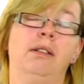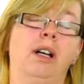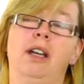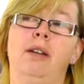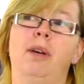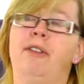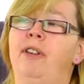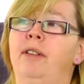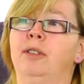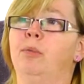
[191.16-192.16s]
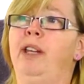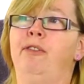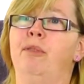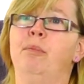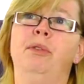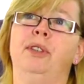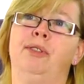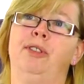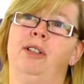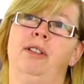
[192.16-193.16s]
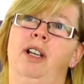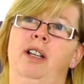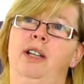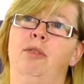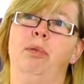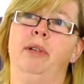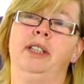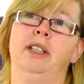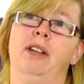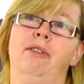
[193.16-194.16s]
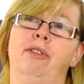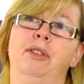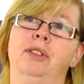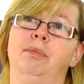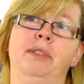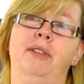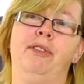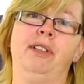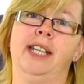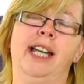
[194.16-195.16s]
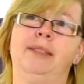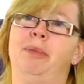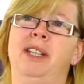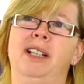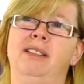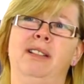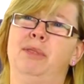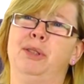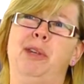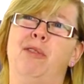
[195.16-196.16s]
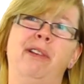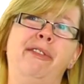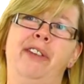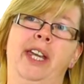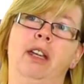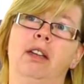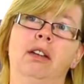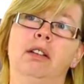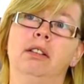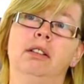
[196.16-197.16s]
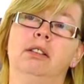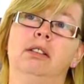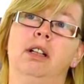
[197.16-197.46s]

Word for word: I, know my friend's waiting for months for a little boy to go through some different tests, but that, mm. that must be horrific. Mm.